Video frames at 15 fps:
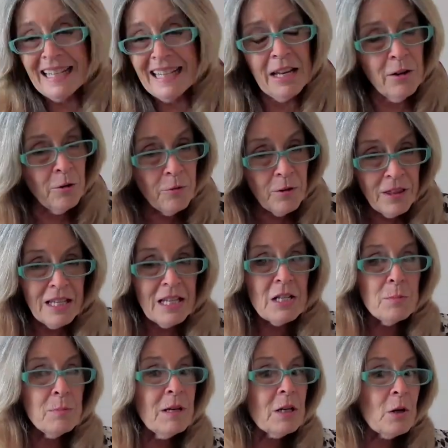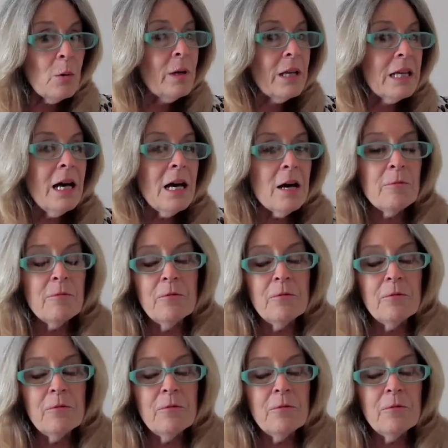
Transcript: Everything's been going up.